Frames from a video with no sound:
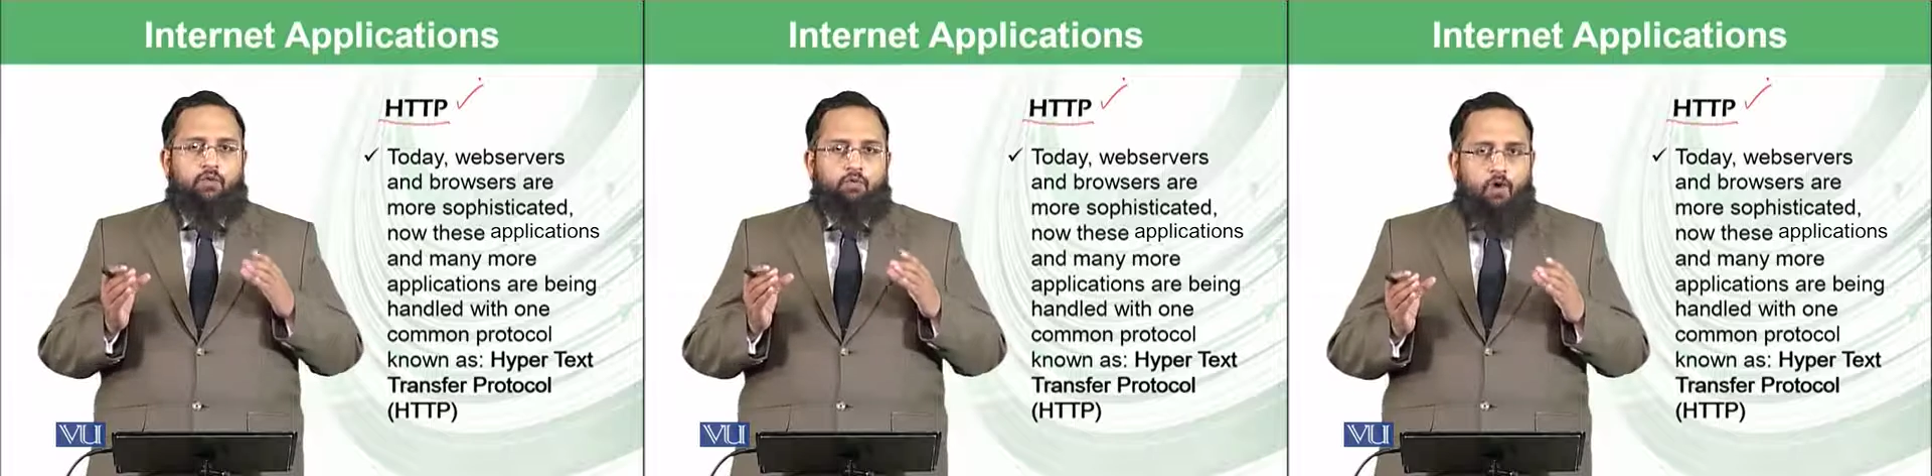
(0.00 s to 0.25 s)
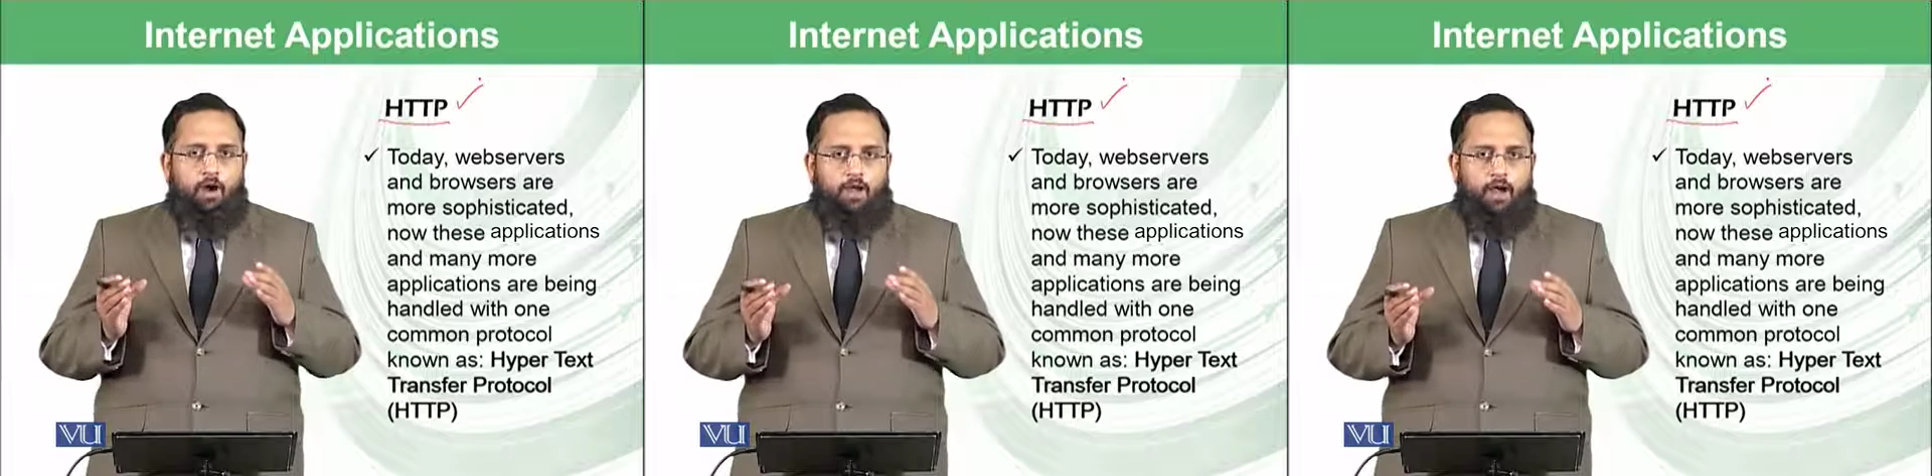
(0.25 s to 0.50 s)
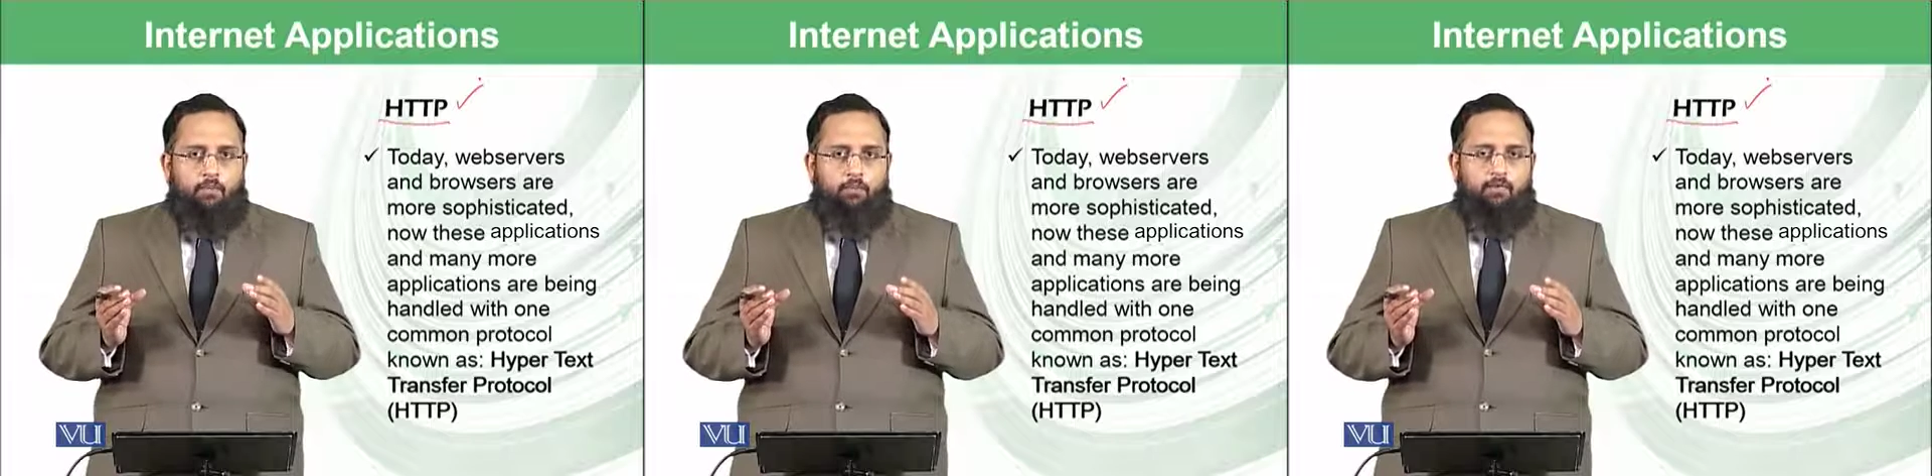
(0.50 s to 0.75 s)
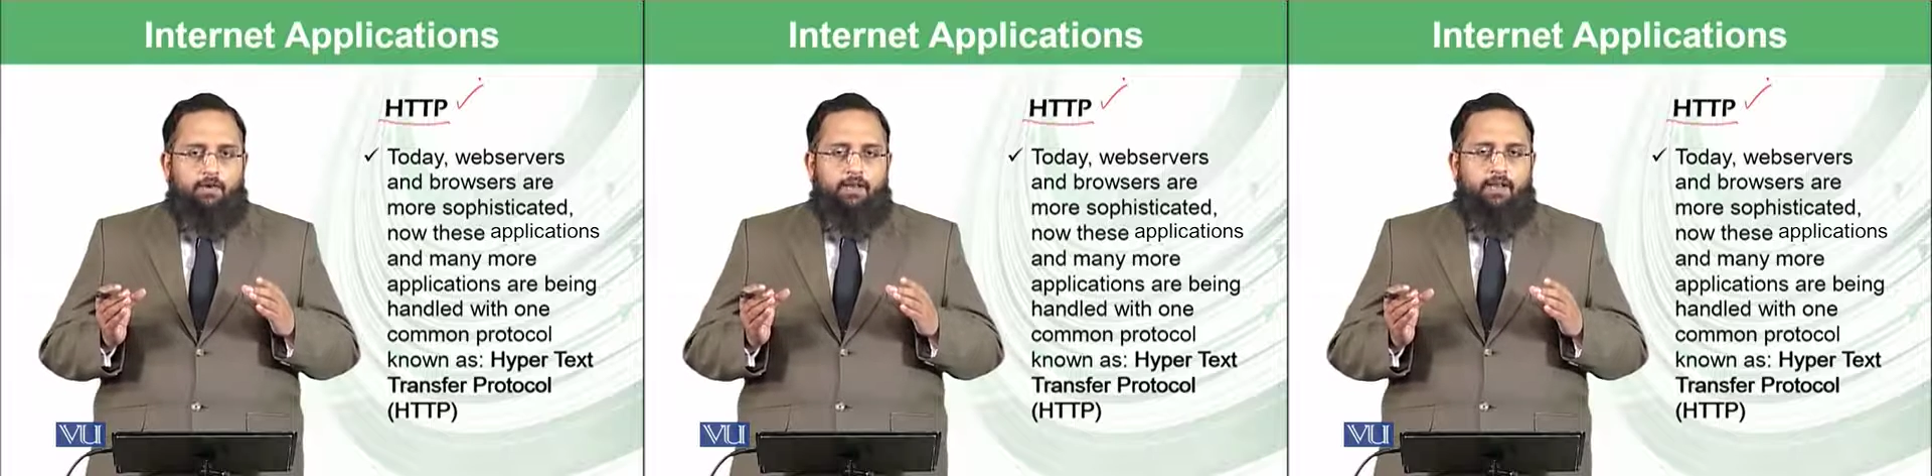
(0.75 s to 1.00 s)
to
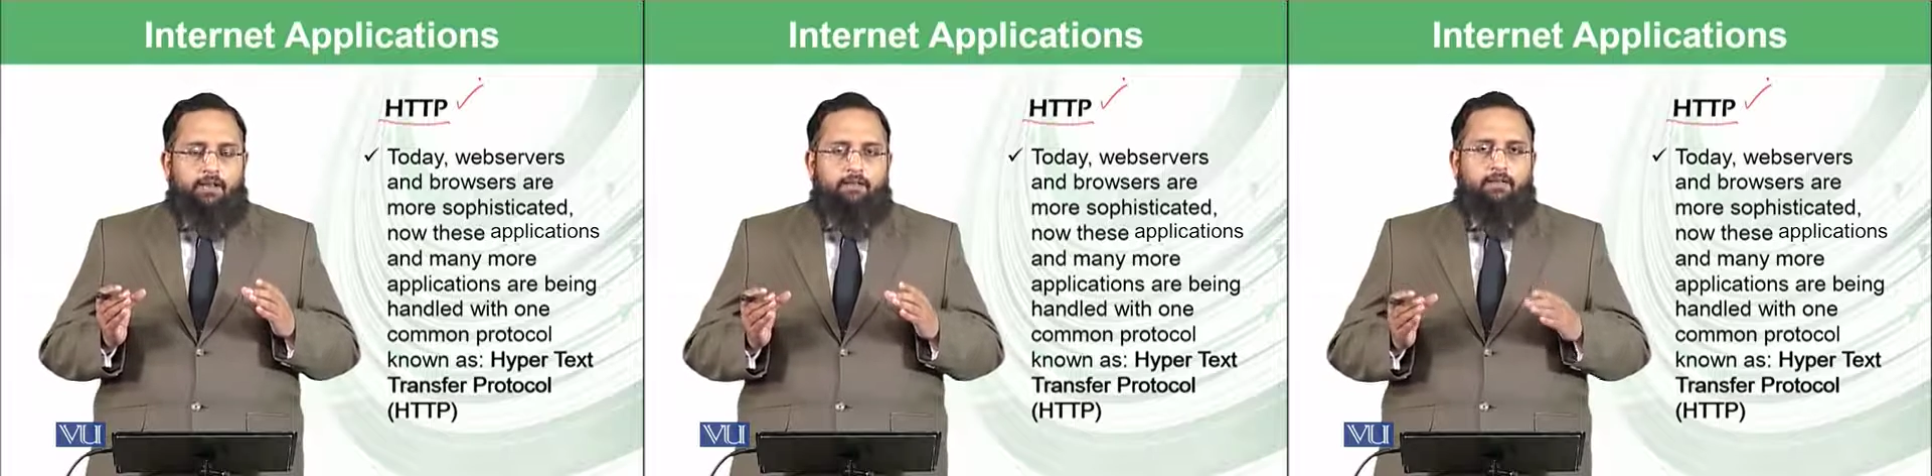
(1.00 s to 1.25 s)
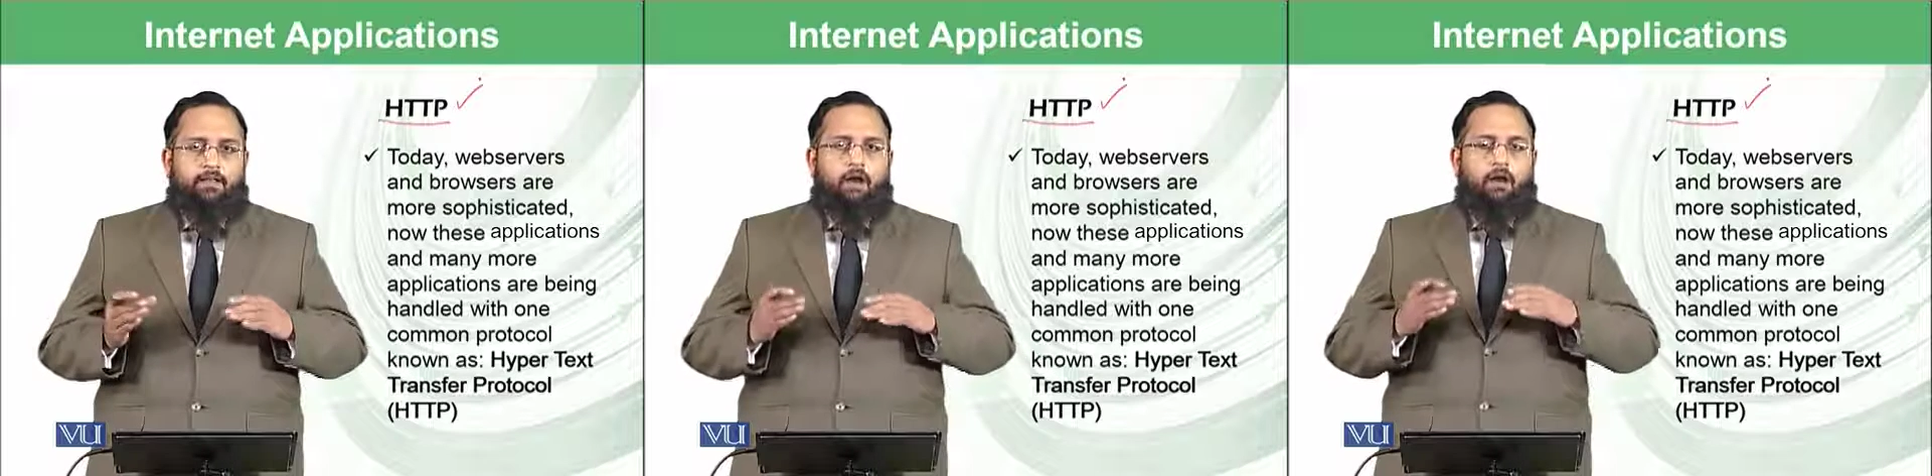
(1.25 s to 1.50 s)
accommodate